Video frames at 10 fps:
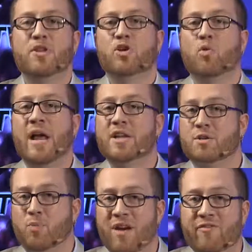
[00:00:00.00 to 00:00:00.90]
of the
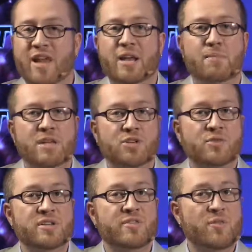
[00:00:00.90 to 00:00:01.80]
greatest prophetic
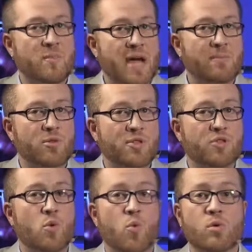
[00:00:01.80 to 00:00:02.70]
mysteries of the Bible that
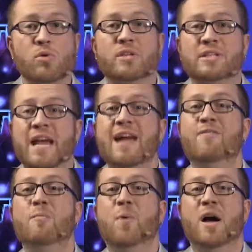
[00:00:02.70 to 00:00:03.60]
the world has
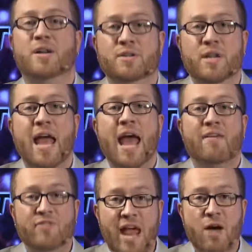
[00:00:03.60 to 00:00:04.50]
ever pondered
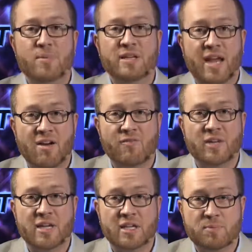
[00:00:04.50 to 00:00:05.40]
have now been
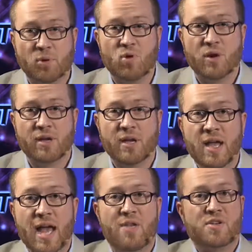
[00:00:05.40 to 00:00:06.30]
carefully explored.
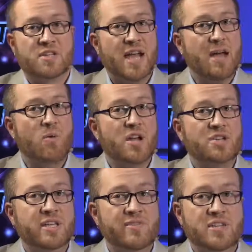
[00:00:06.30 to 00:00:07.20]
And the SkyWatch
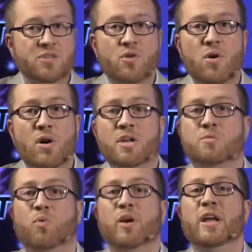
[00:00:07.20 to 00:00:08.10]
TV store is
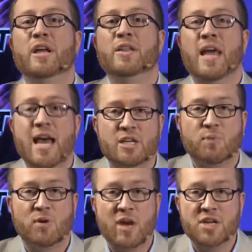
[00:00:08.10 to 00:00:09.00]
bringing the
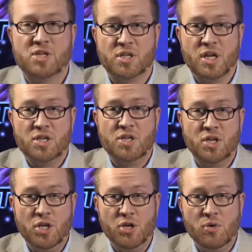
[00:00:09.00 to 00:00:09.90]
exploration to
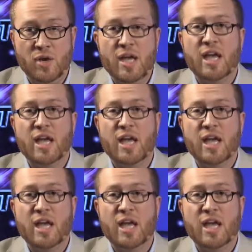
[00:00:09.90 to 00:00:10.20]
you